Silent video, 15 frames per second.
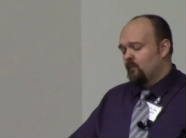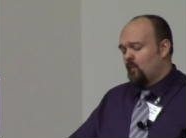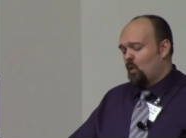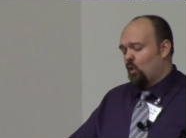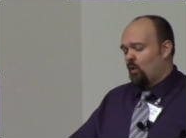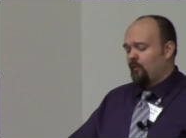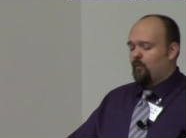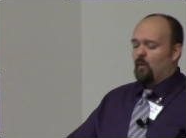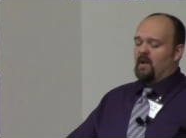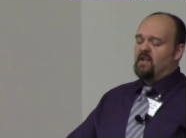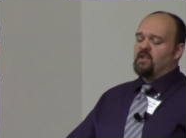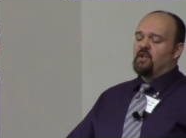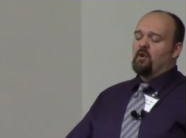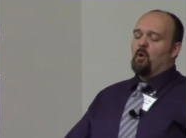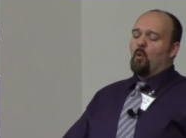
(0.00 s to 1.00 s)
Or if we
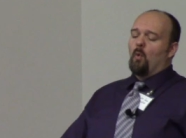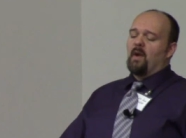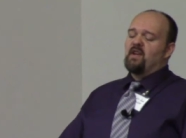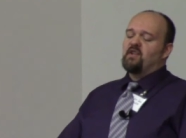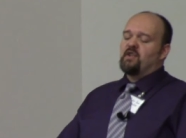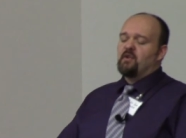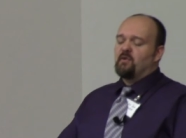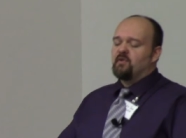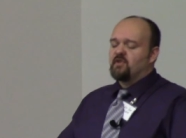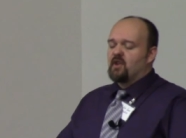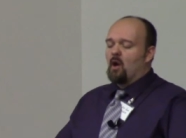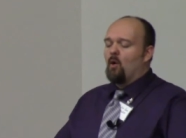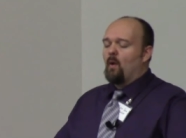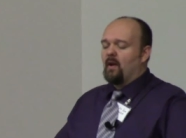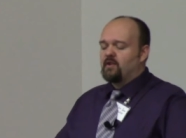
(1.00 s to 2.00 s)
do, we do
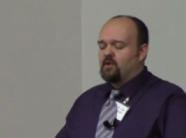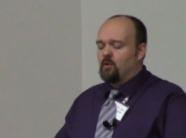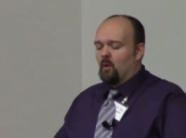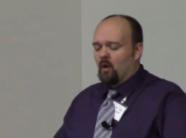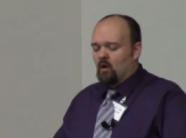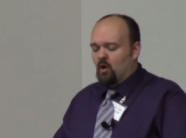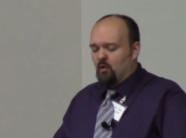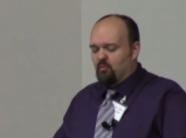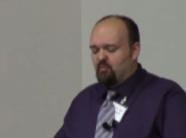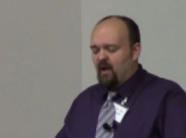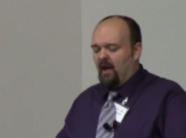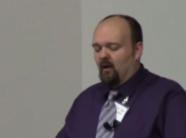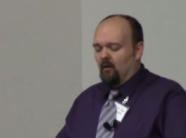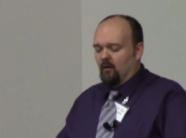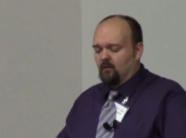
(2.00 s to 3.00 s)
so to our own
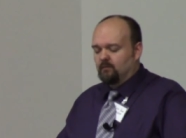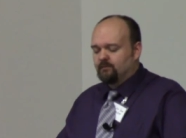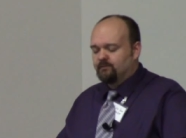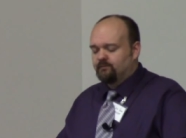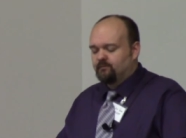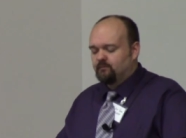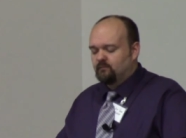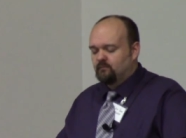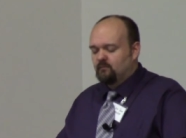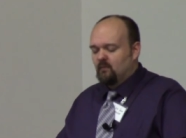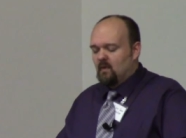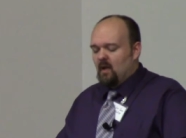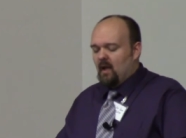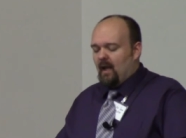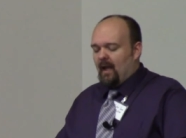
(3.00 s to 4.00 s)
peril.
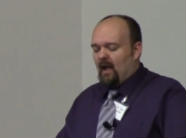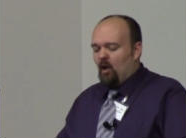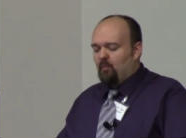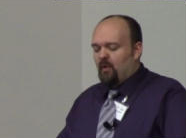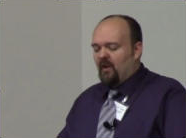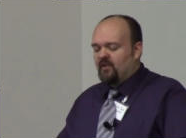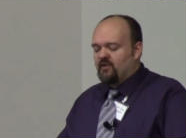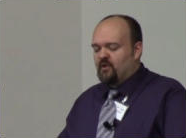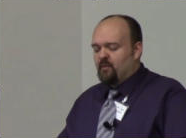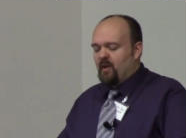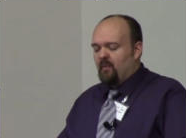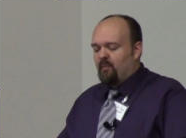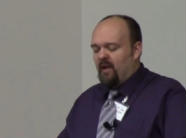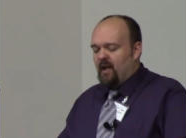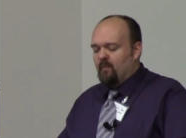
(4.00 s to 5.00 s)
Help us to
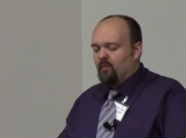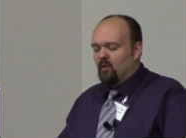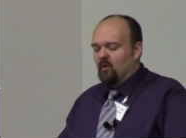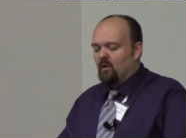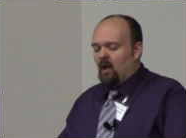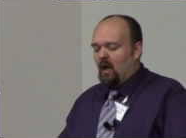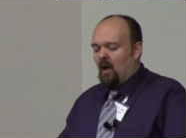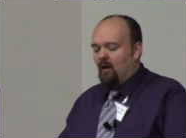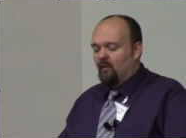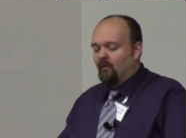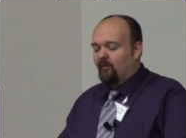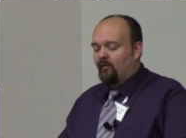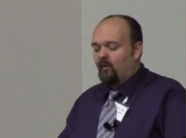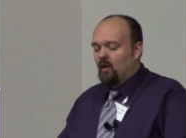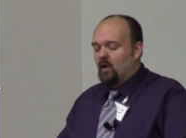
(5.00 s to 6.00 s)
be people
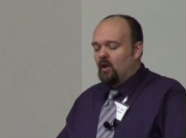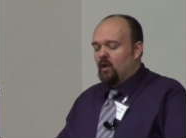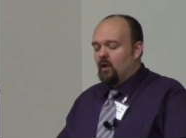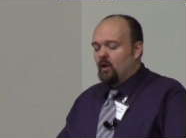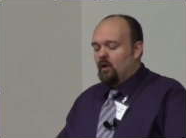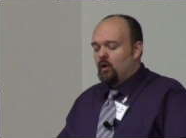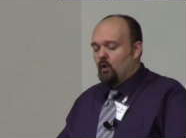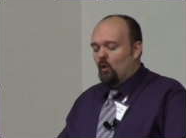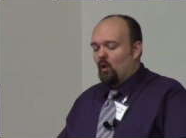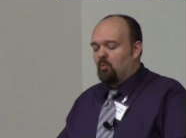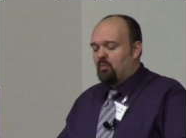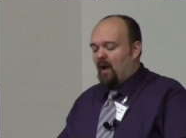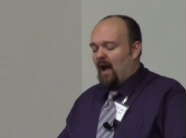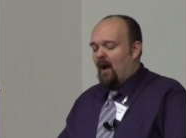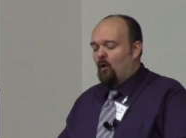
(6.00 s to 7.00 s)
of
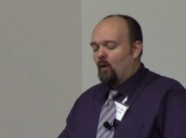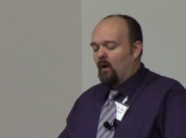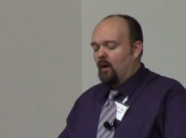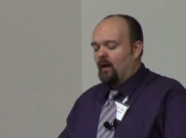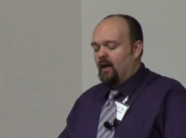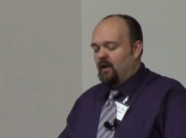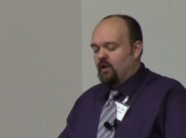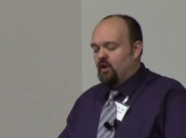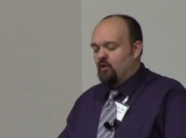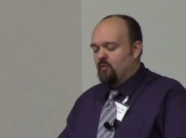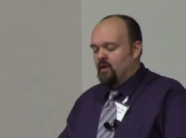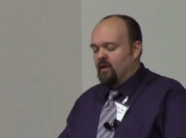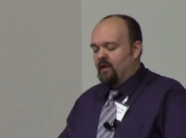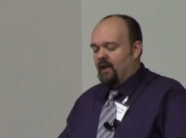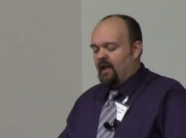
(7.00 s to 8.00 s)
your power in
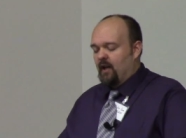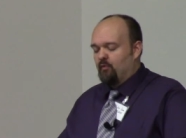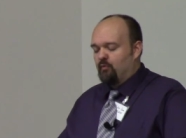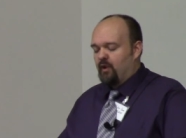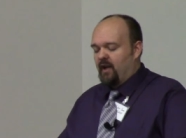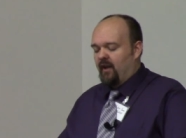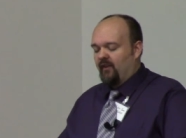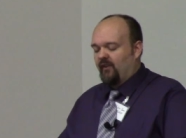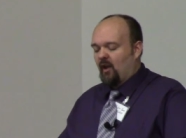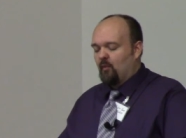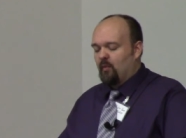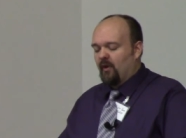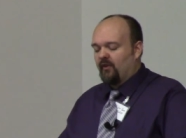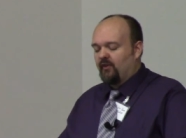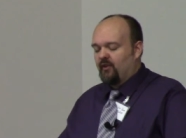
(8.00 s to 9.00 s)
humility and peace.
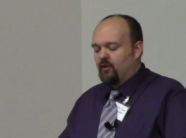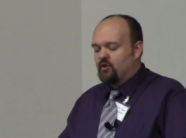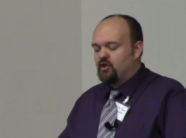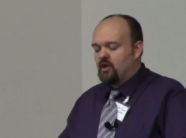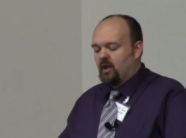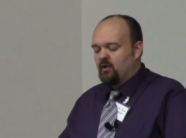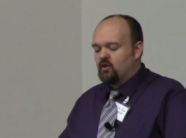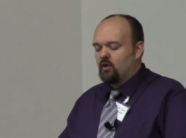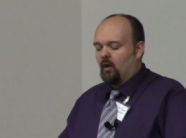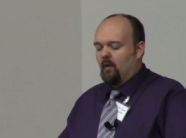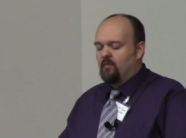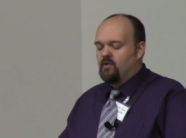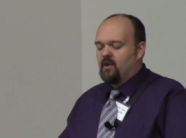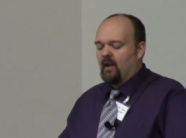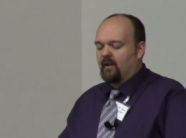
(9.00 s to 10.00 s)
Help us to change our
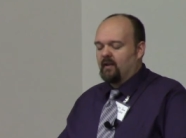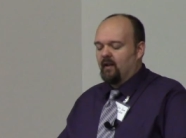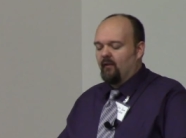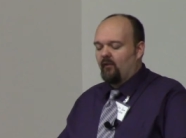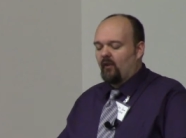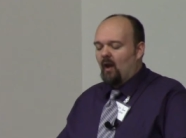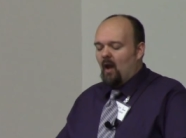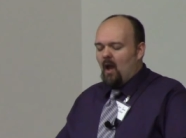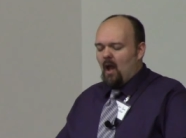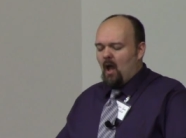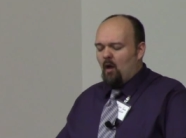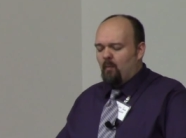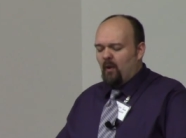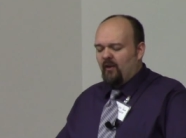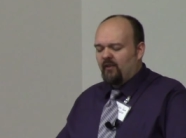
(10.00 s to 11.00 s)
objectives.
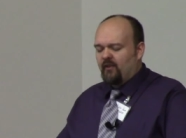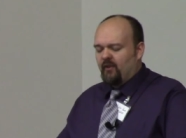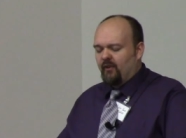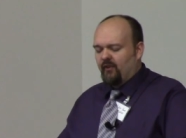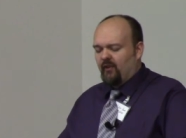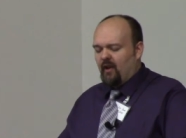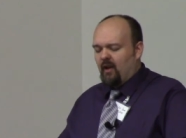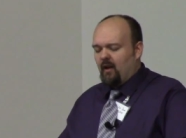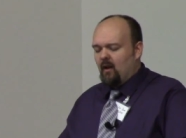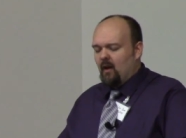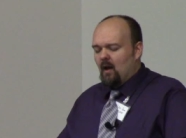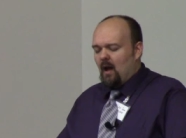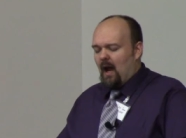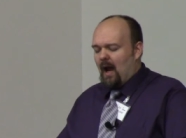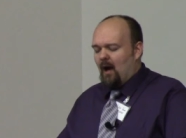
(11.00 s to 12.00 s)
Help us to see
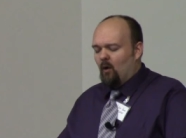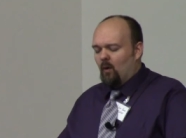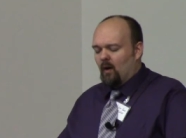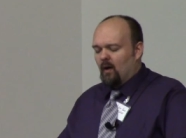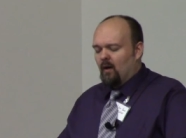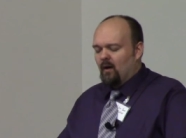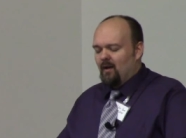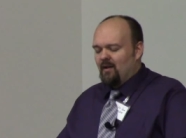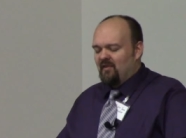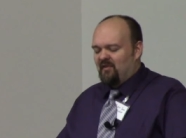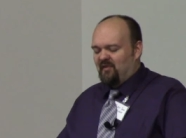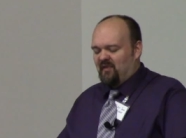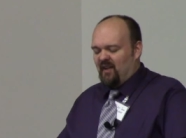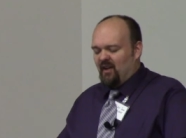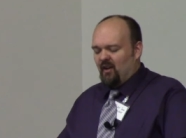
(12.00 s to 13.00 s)
our
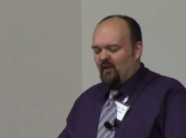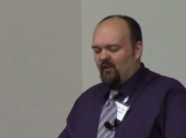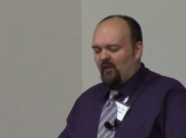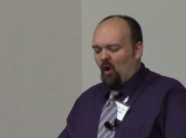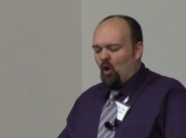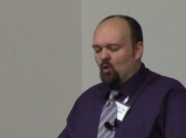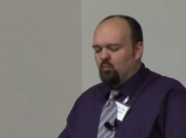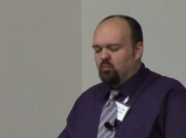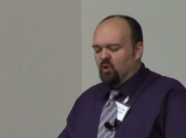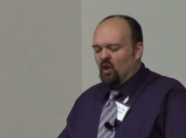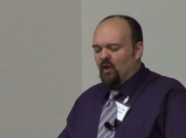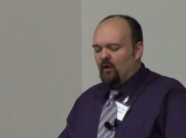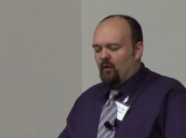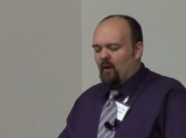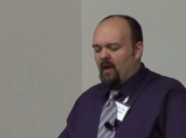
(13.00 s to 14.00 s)
fears
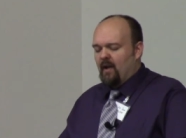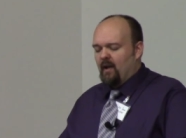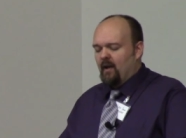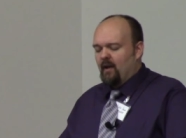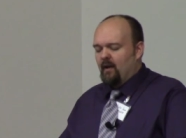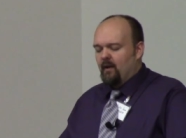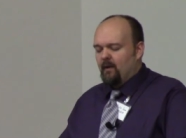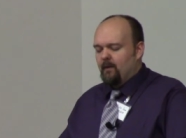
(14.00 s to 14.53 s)
obliterated